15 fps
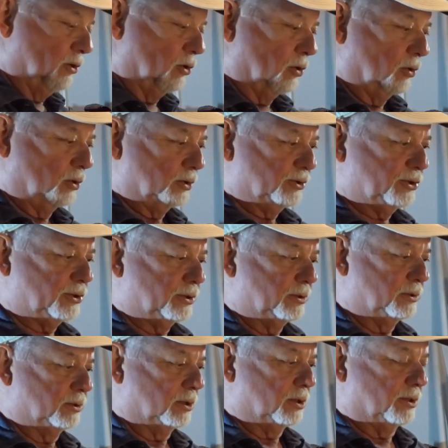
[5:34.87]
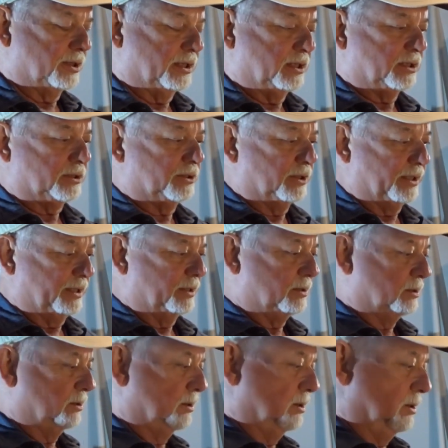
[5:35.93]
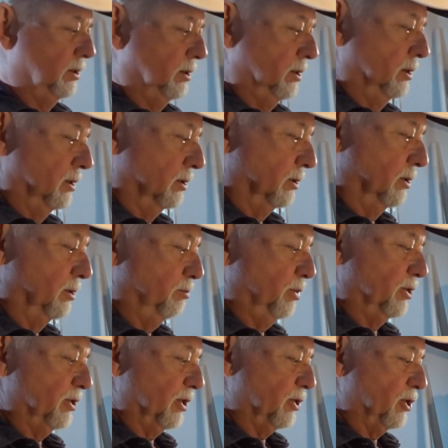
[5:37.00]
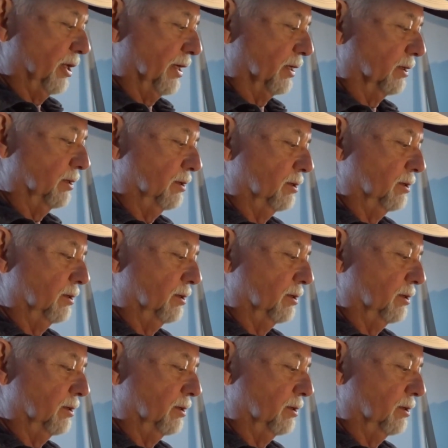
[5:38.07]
holes. Oh, they look good. Good positioning.